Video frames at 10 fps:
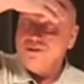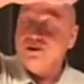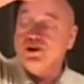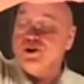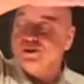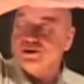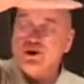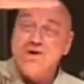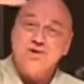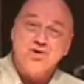you go as
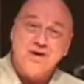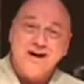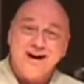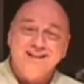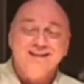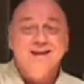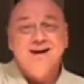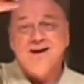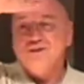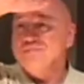long as you can,
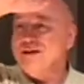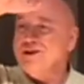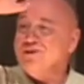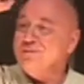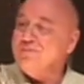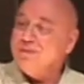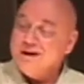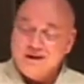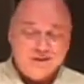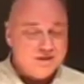and you
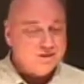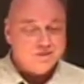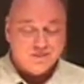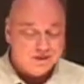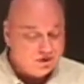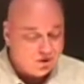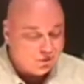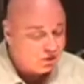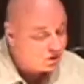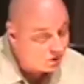play these
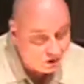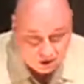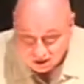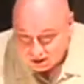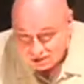notes as long